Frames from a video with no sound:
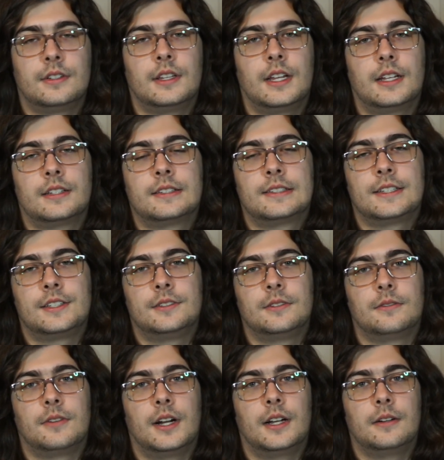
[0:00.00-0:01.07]
in that
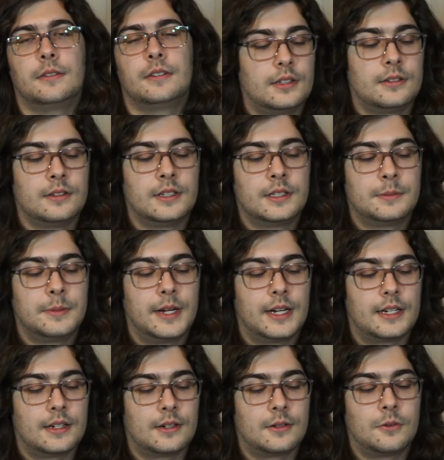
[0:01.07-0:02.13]
single round. So it does
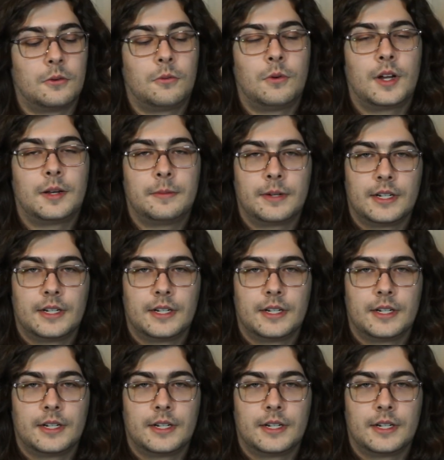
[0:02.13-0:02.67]
make quite a big